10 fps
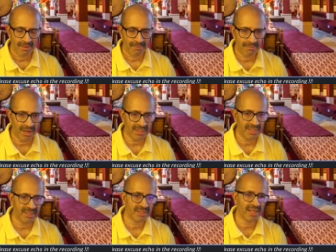But
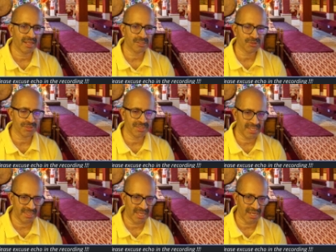they also
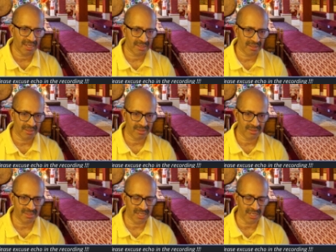see that
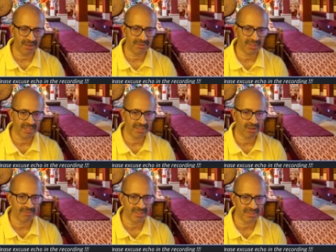the Chakravarti is
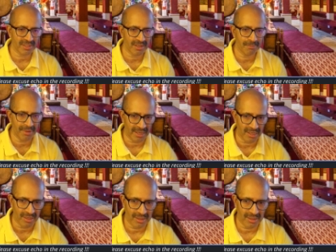always a male.